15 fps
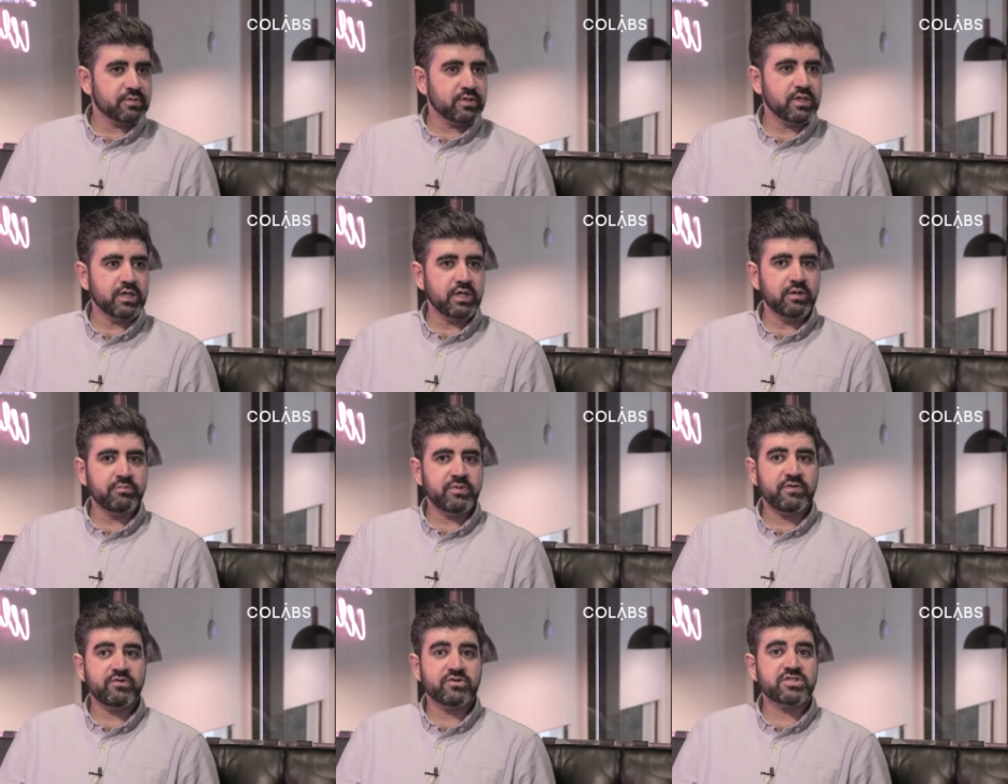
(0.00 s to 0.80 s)

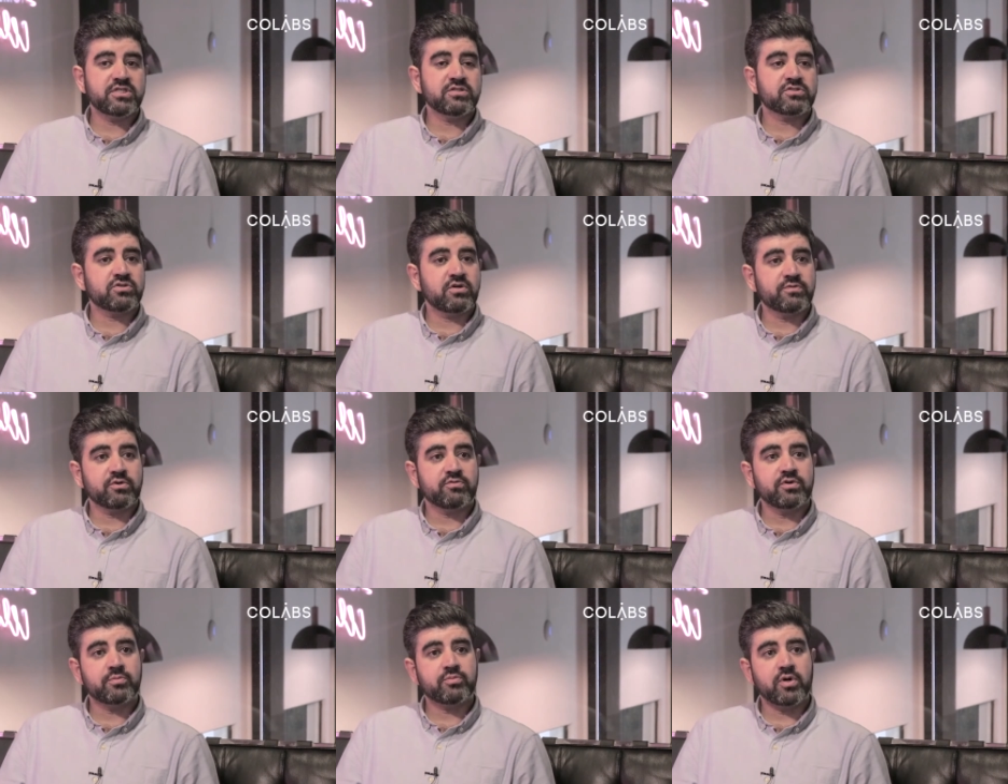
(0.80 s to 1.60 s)
um, and if you're solving
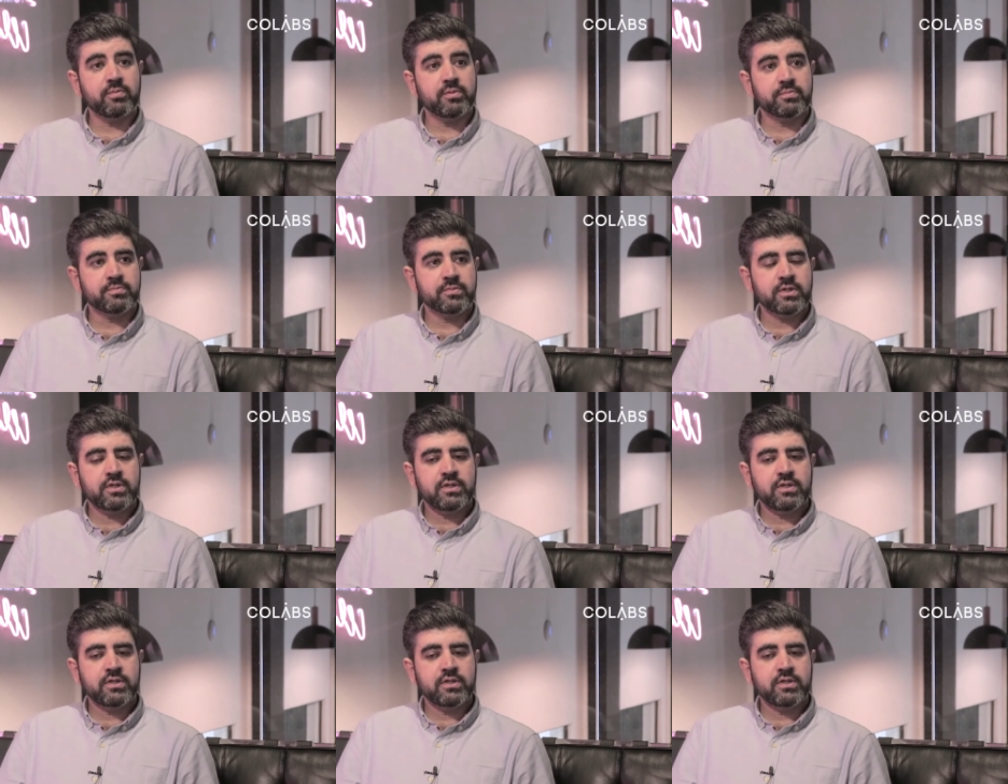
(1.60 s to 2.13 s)
a real problem.